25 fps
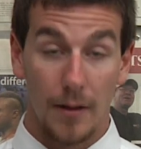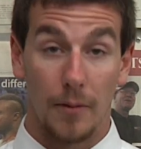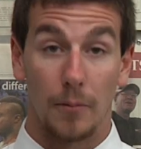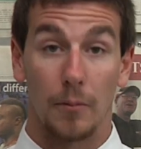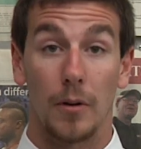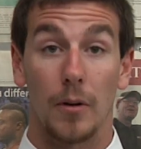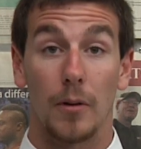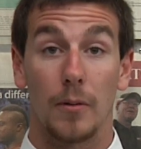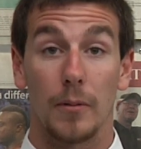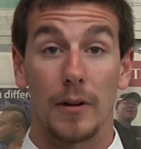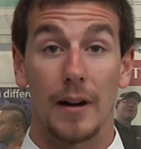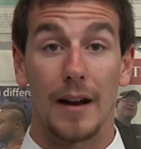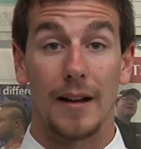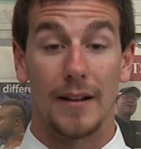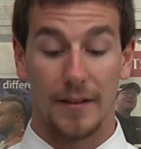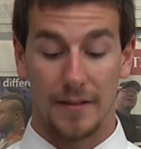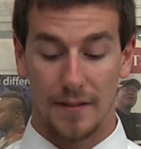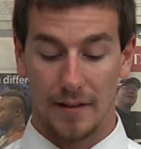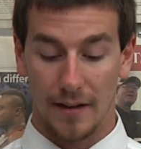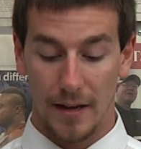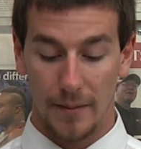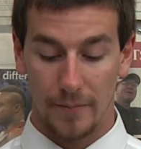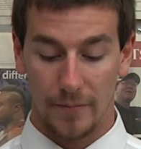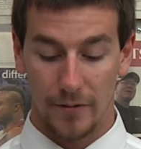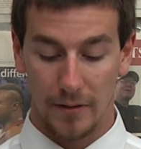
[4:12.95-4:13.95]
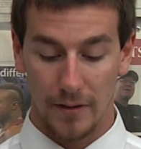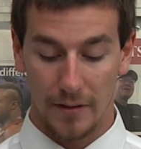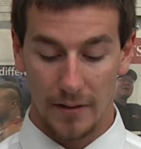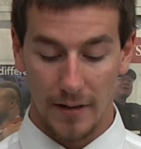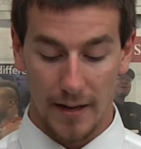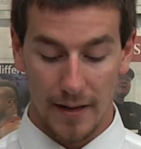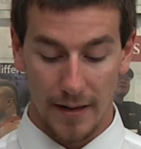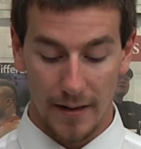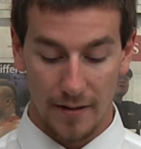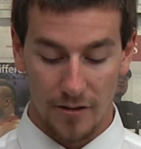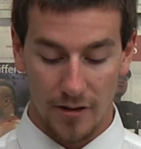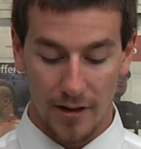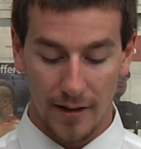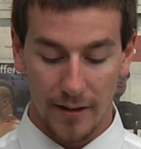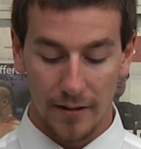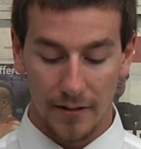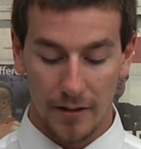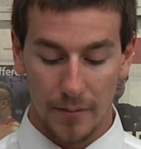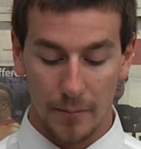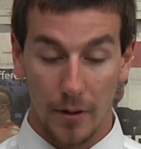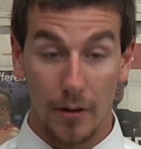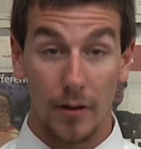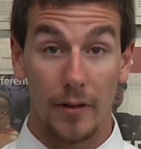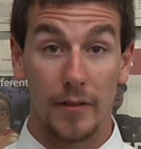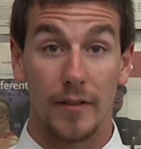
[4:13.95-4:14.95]
Well, we're out of time for tonight. Check out
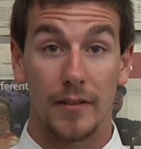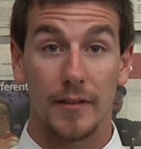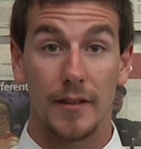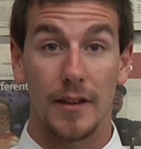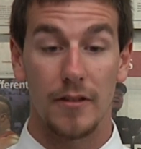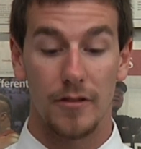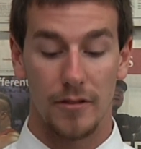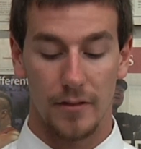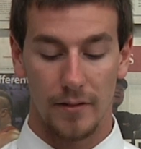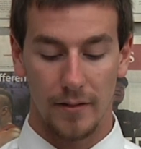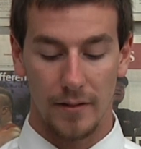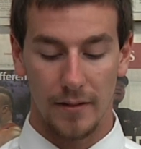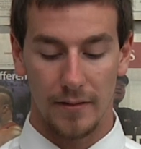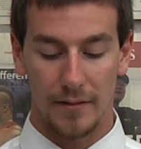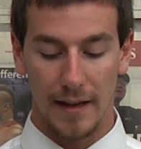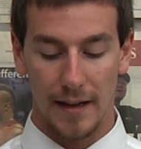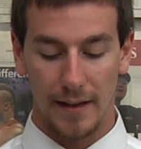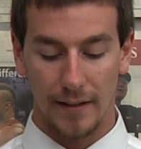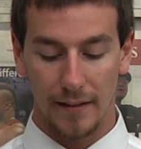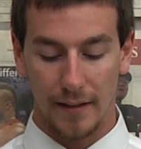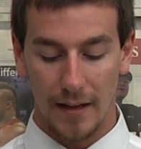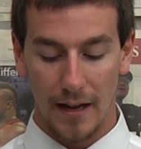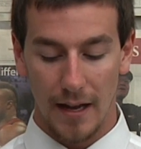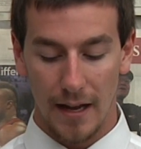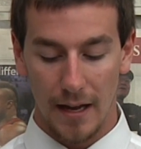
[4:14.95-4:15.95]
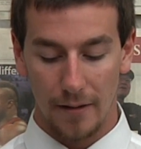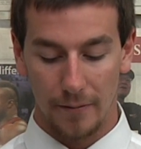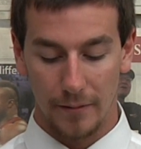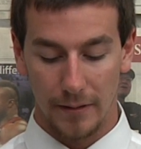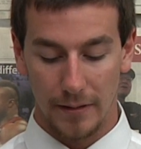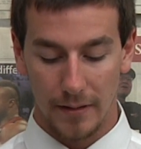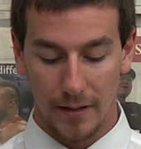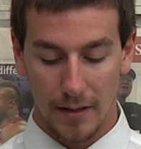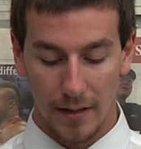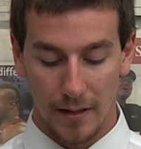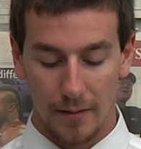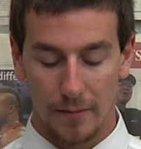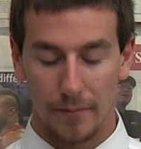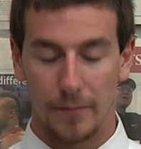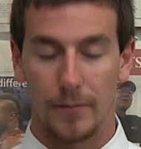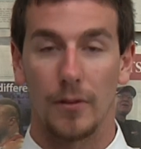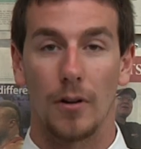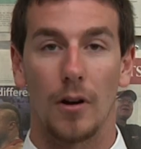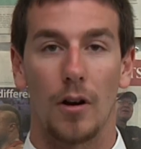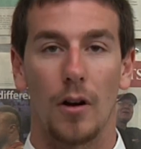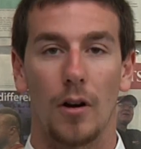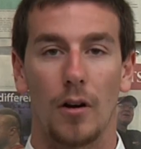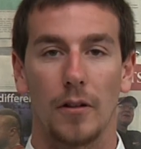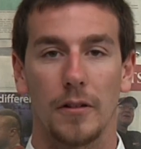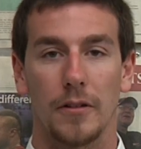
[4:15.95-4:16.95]
tomorrow's edition of the Daily Iowan for
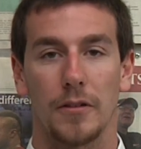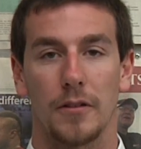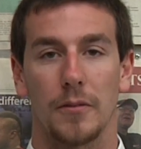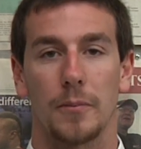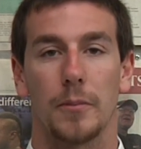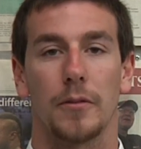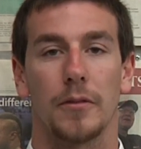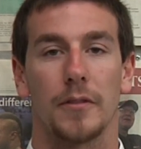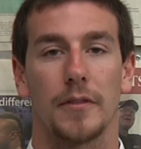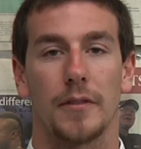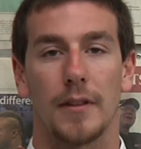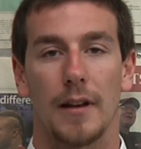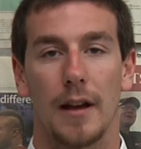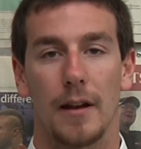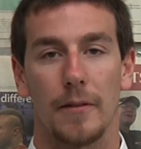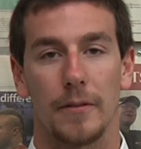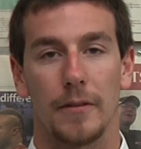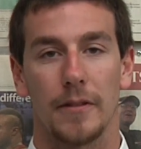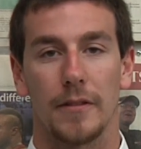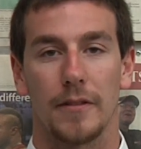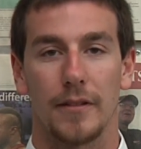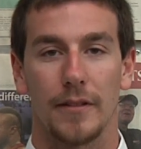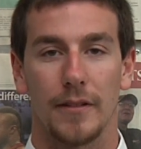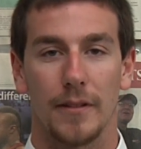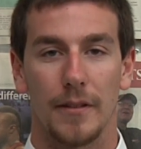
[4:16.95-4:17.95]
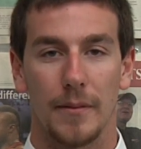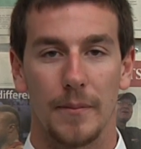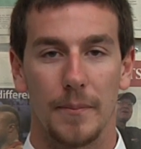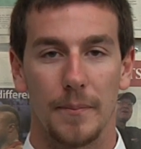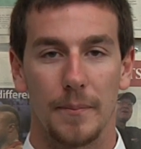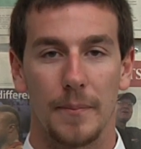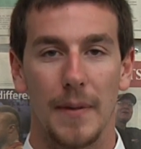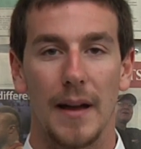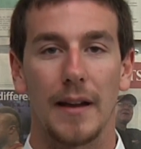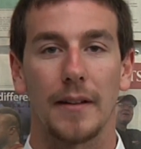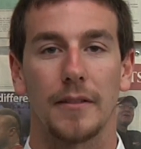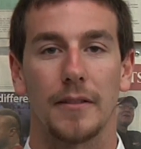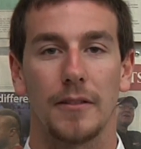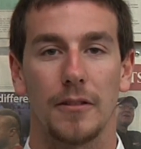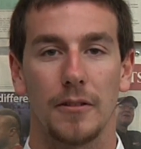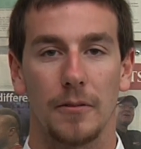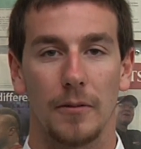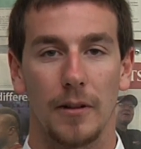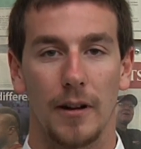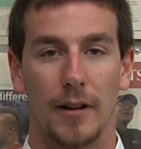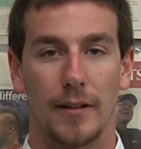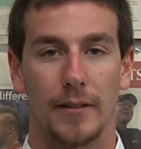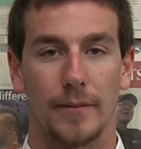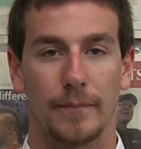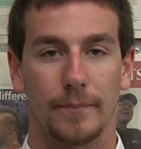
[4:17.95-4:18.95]
all your sports coverage. Back to you,
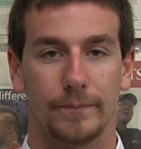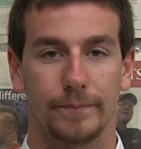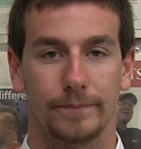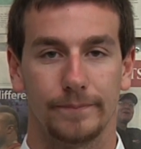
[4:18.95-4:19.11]
Rana.